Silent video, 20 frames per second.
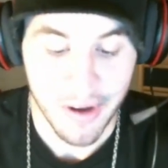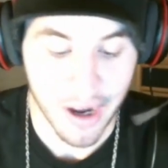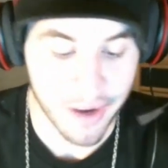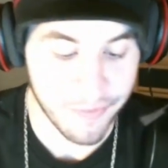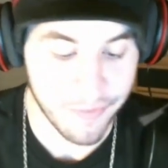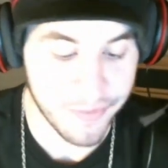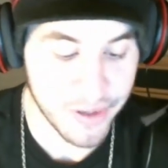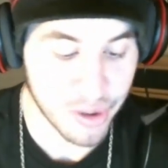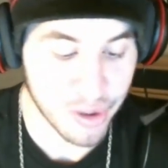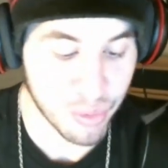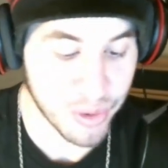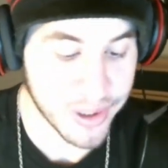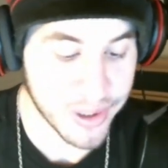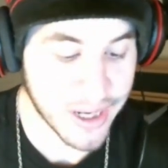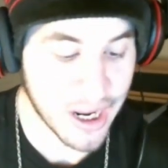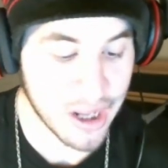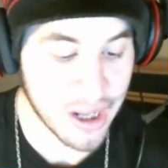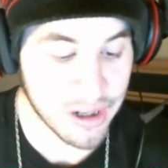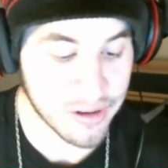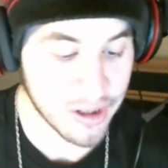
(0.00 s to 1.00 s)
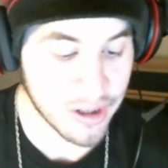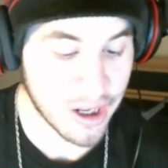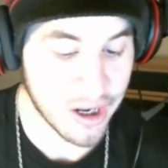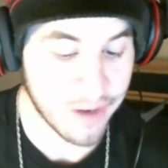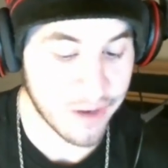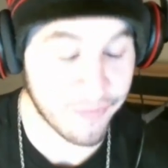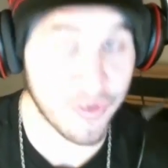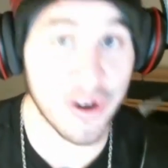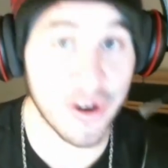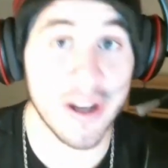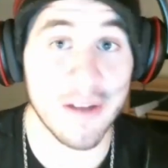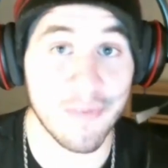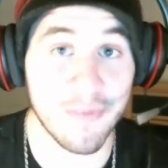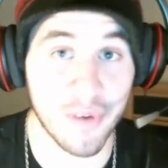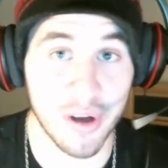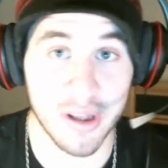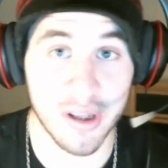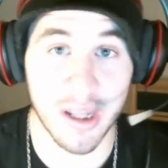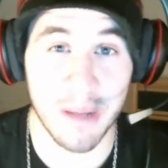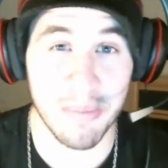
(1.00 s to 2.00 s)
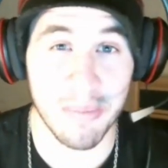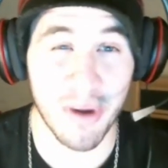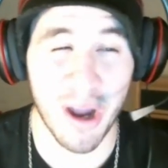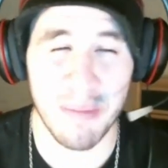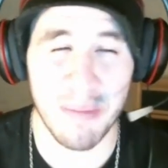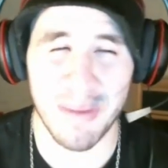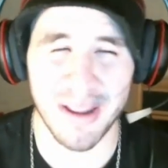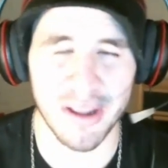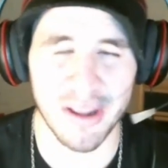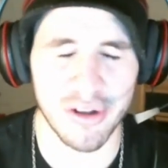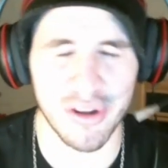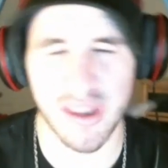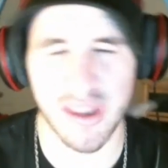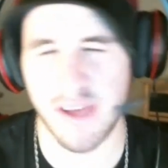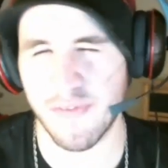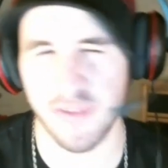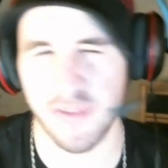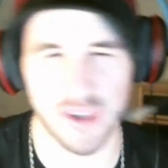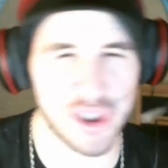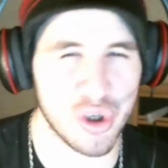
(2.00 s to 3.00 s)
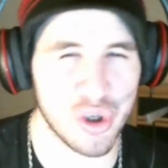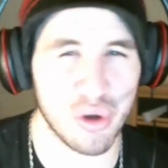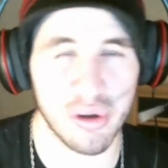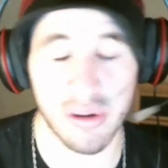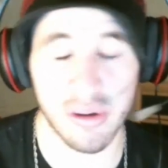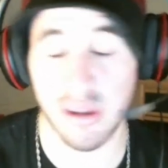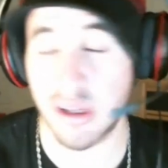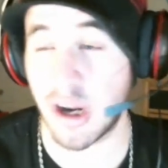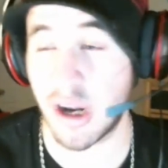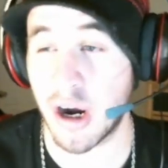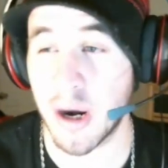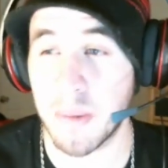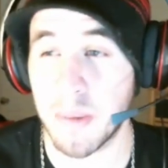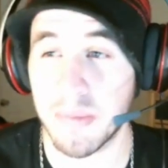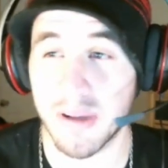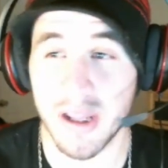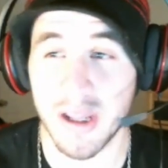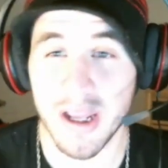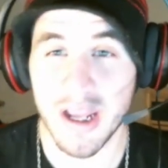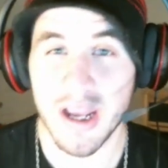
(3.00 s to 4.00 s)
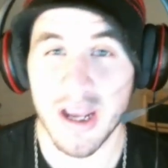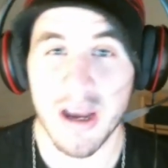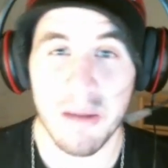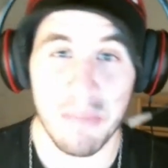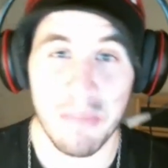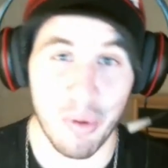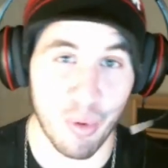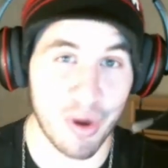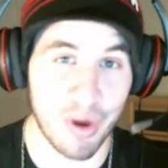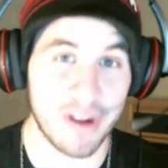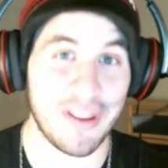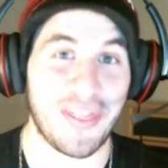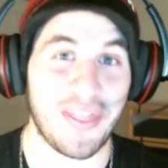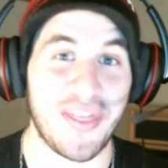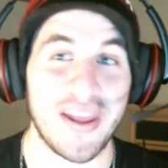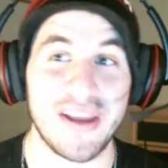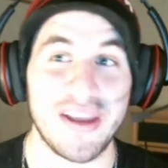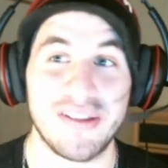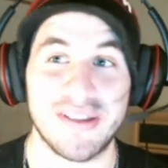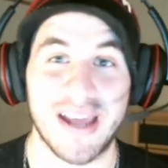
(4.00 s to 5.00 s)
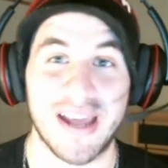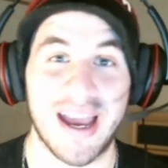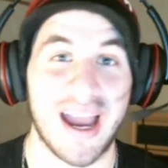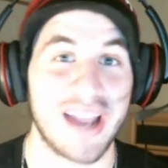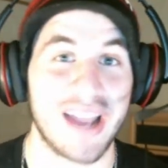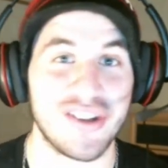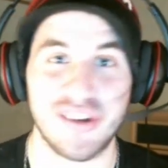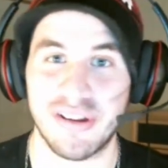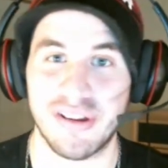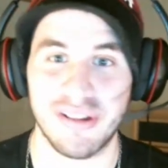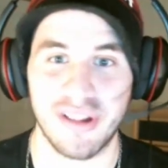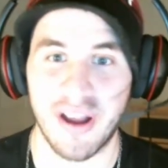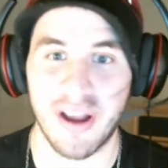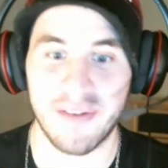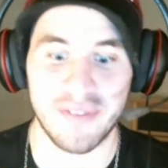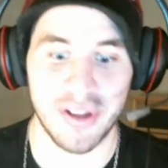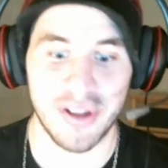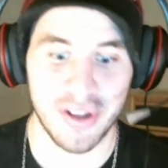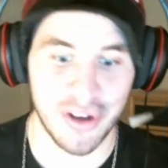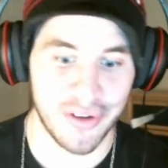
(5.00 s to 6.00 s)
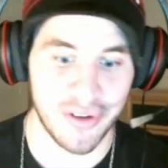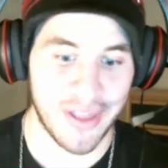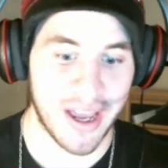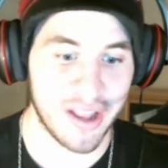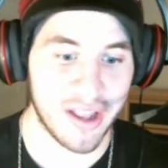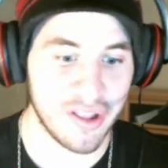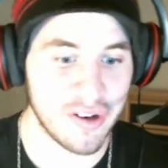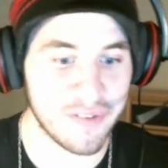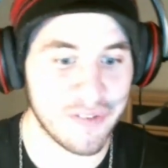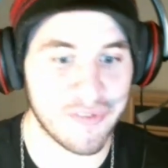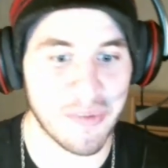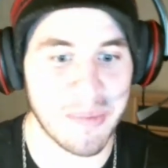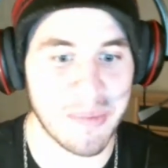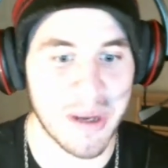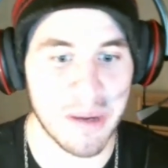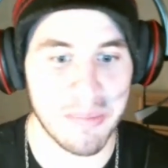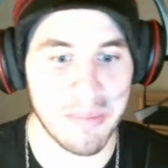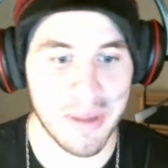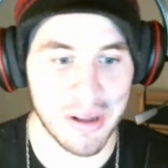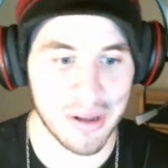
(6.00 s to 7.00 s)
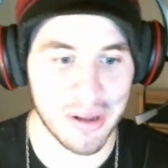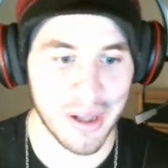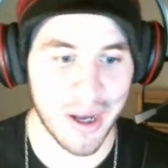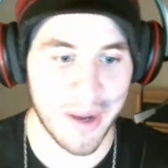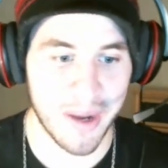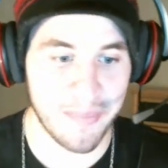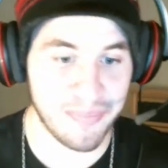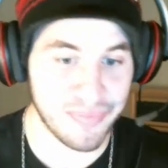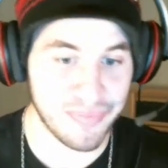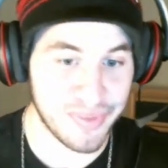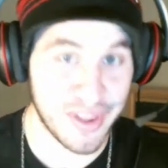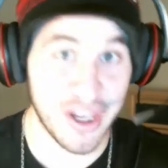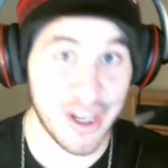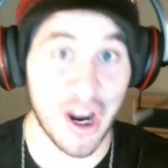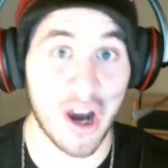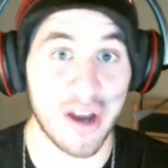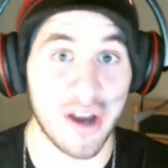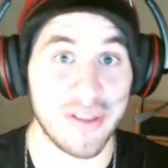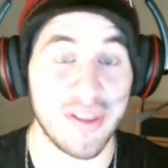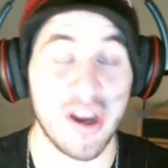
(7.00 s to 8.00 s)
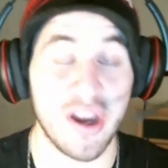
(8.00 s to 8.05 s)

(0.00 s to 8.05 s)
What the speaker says: Feeder workouts, for him, for example, I mainly do that for shoulders and arms. But one of the things that I just love to do that I learned from him is the